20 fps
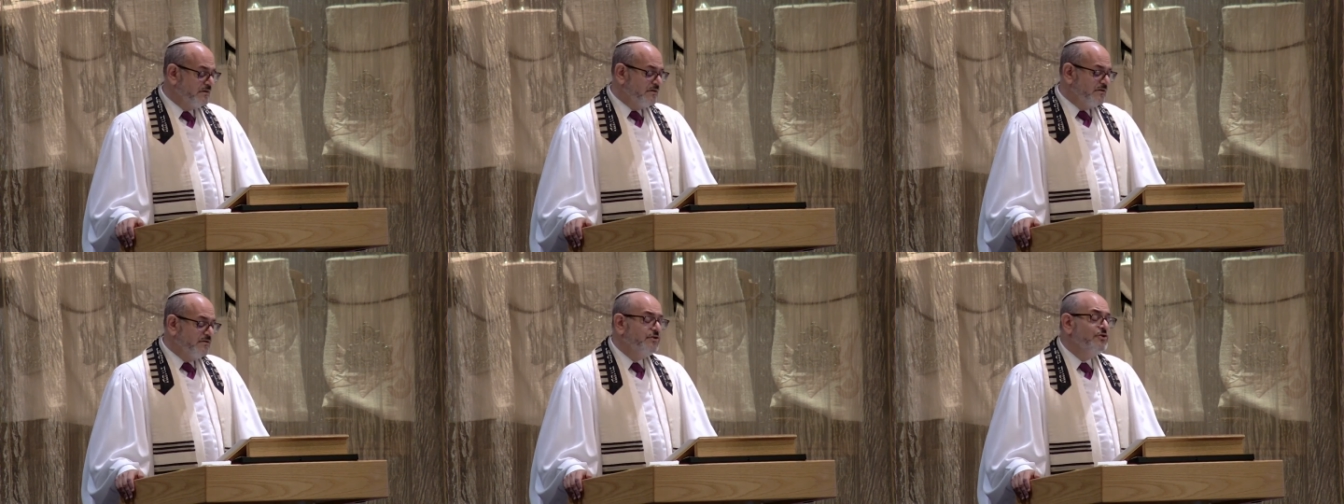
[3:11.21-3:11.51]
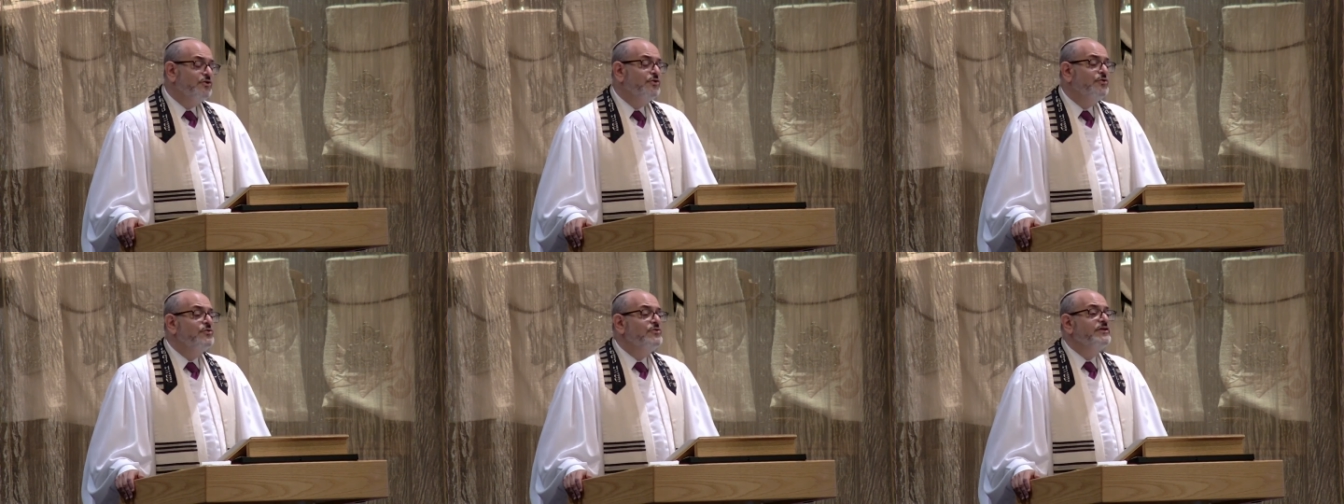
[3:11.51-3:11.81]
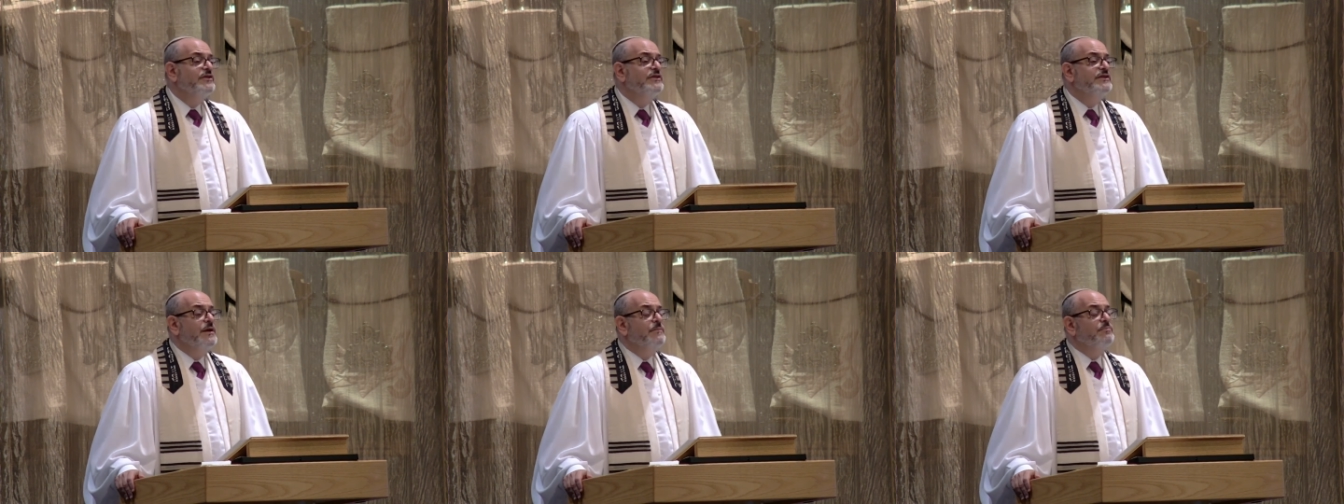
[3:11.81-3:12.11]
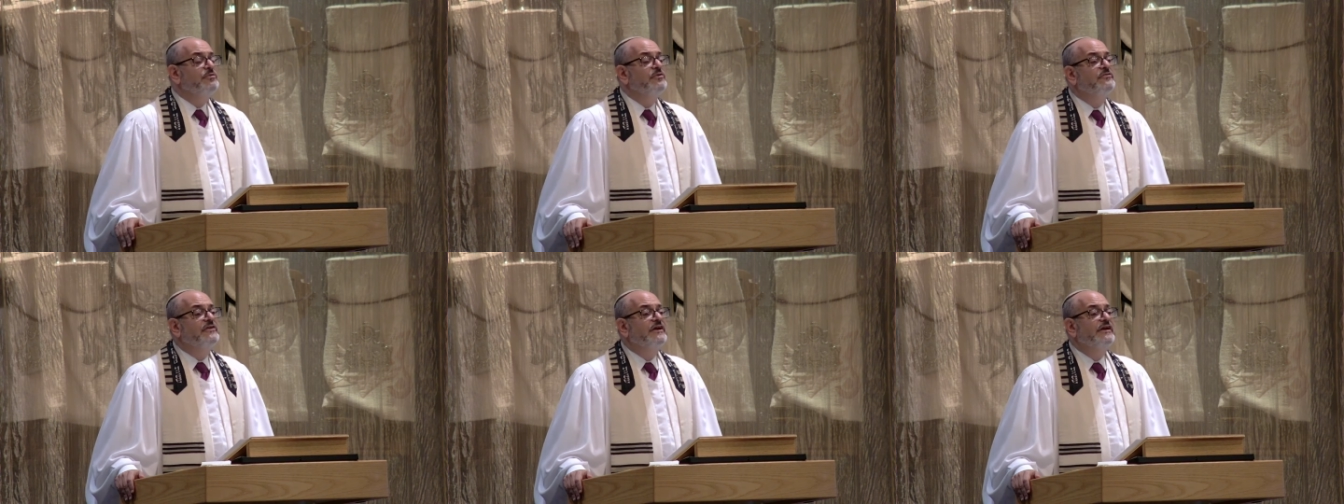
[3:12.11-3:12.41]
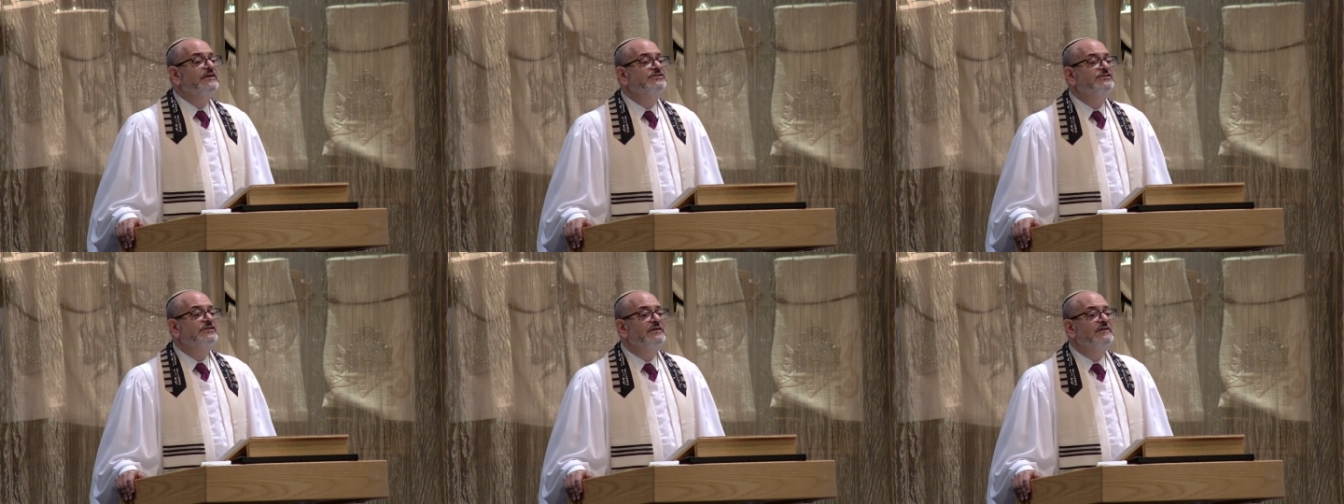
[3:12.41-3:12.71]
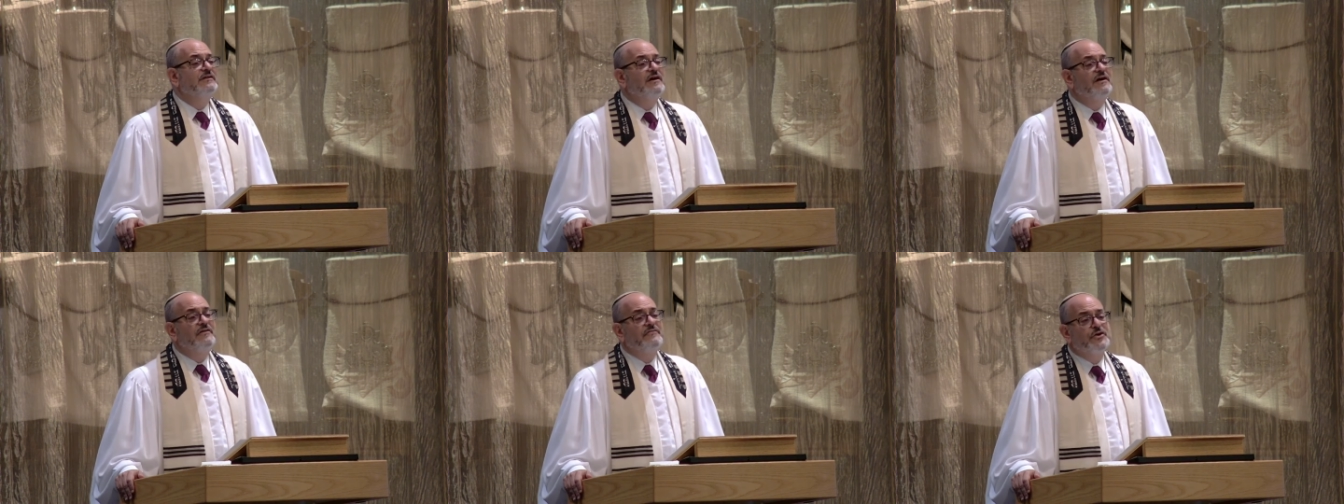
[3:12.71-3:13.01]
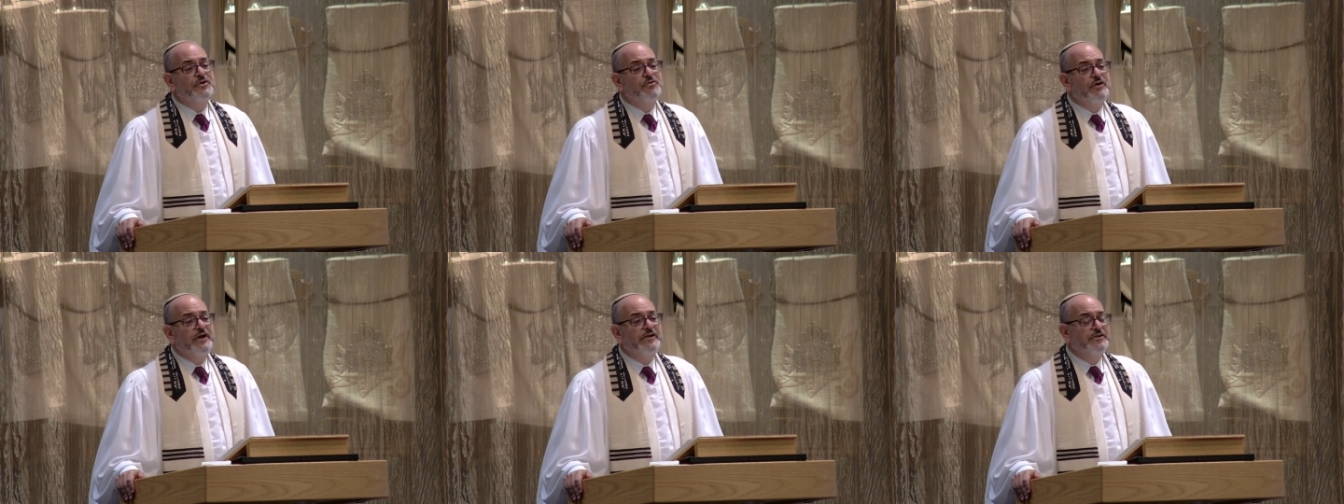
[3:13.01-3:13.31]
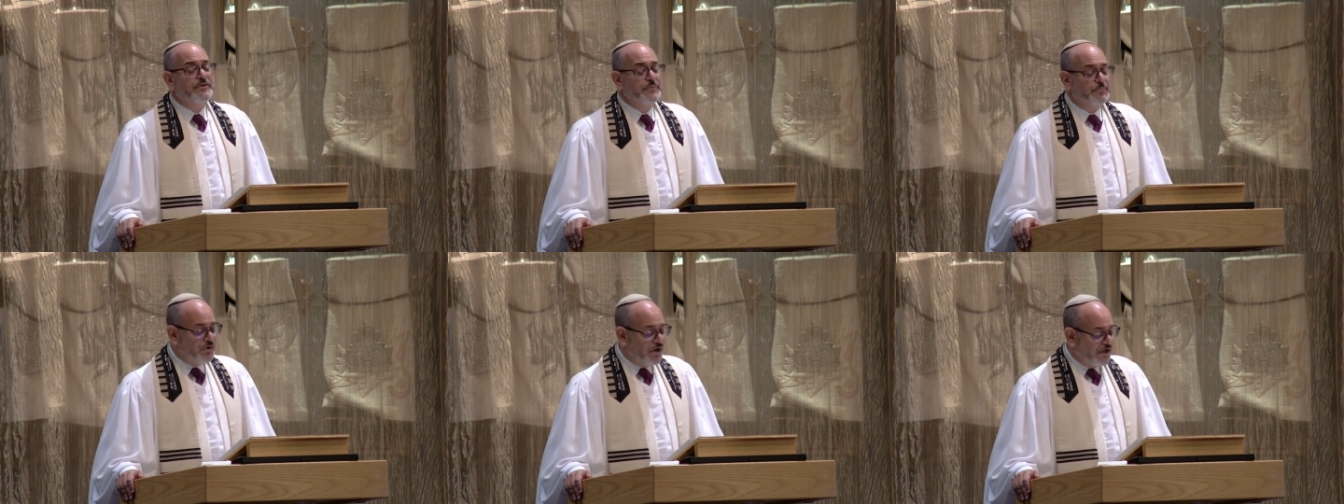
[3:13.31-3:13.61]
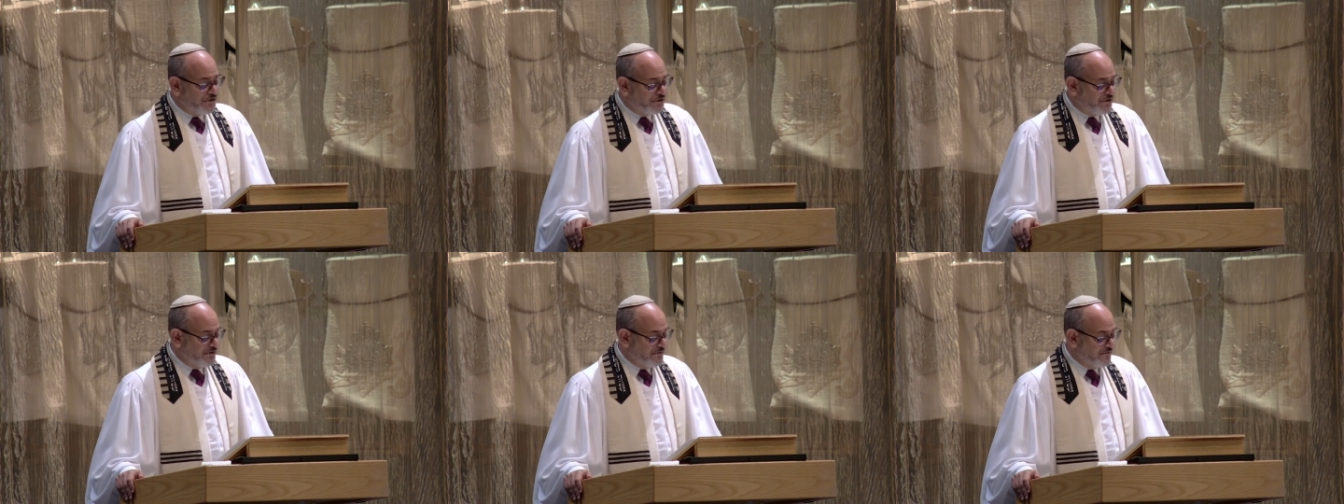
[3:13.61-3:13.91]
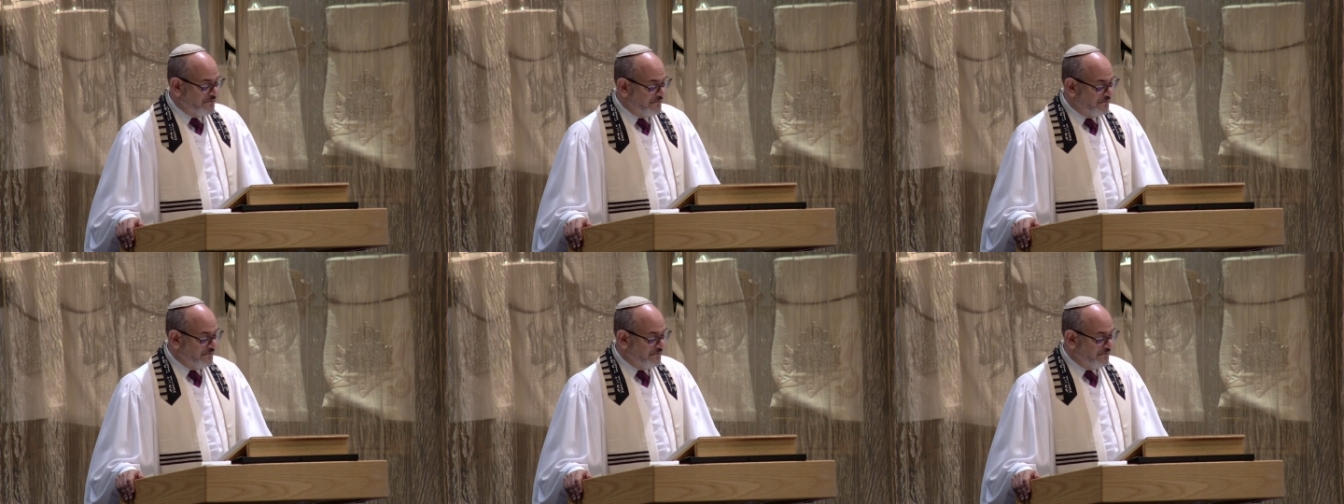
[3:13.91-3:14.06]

knew the deprivation of the Great Depression.